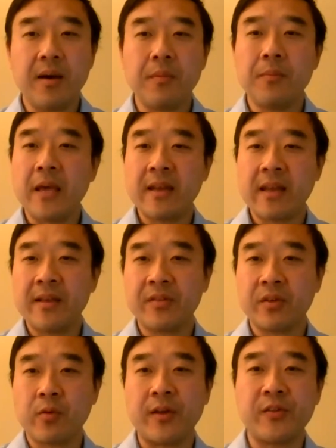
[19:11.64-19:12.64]
Ben has
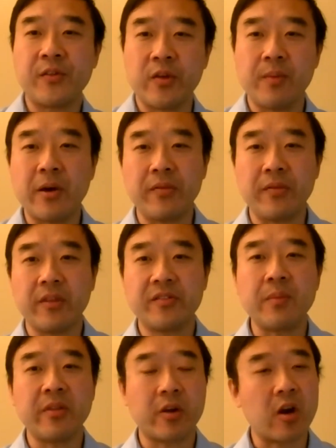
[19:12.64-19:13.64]
a question about
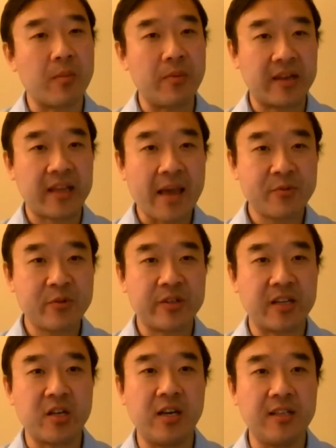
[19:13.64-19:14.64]
some of the carbon capture
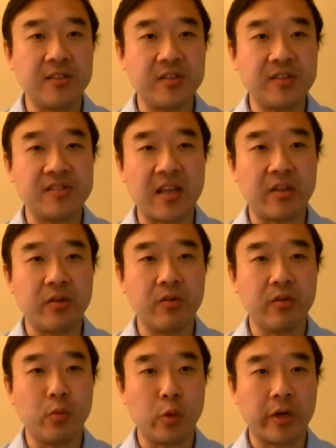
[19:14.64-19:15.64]
technologies that
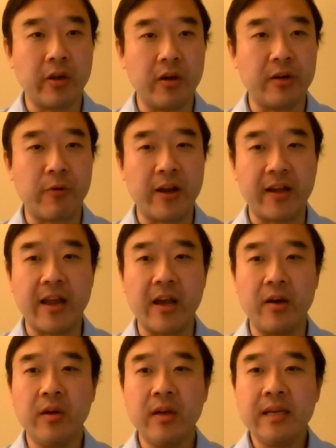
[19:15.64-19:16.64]
you're working on right
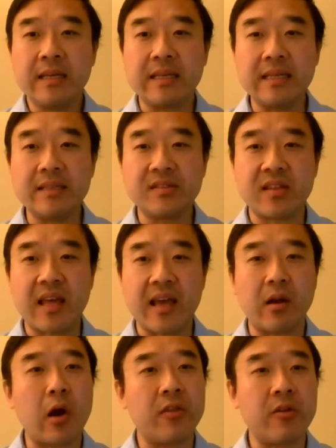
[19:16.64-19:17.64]
now.
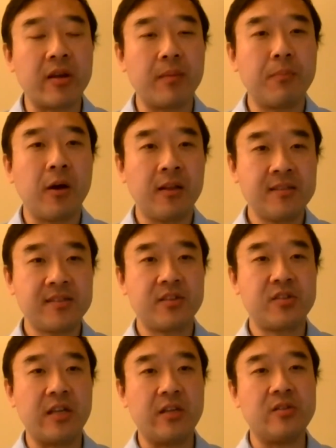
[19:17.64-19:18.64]
Are there any policy
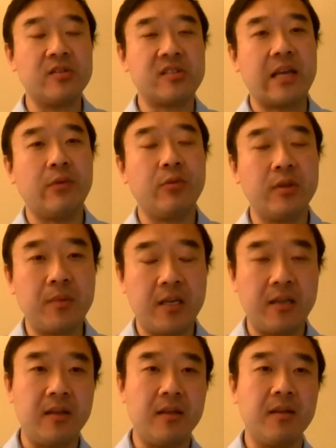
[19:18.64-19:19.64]
changes that would
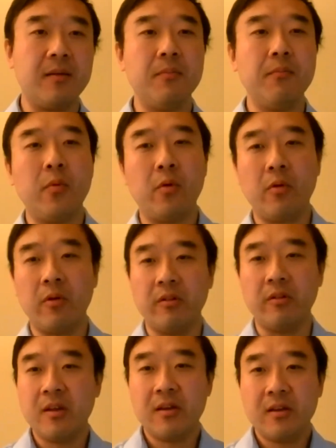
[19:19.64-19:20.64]
be
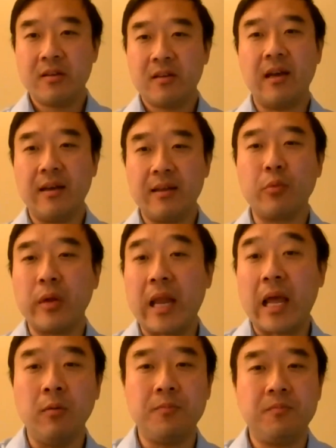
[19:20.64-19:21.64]
more, would
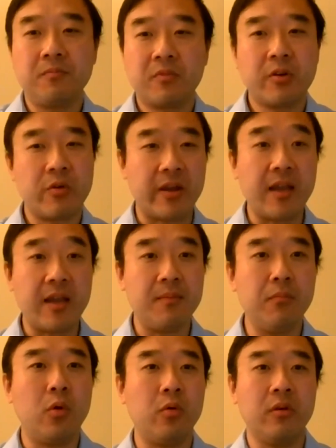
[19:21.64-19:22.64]
help create
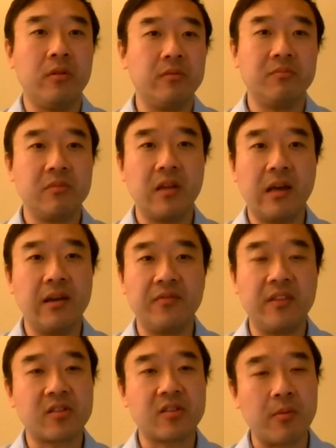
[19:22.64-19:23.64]
more of
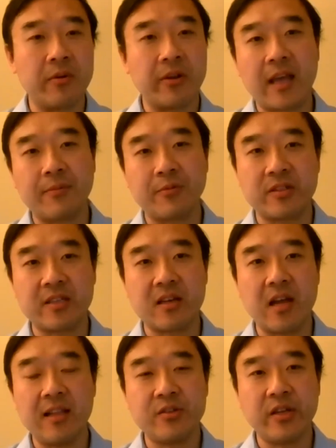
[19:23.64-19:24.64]
this carbon capture
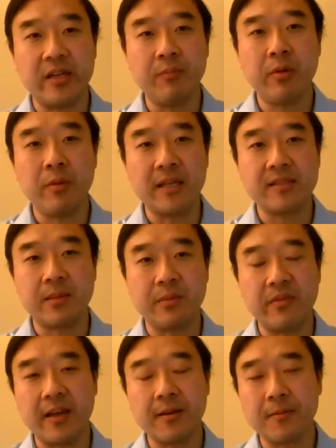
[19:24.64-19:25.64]
technology and implement some of
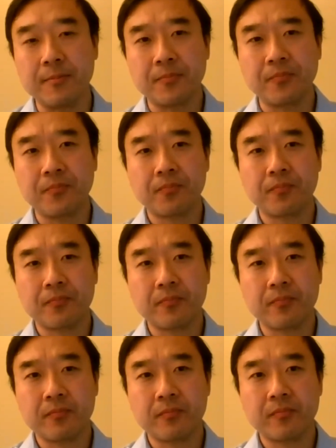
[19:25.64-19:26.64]
that?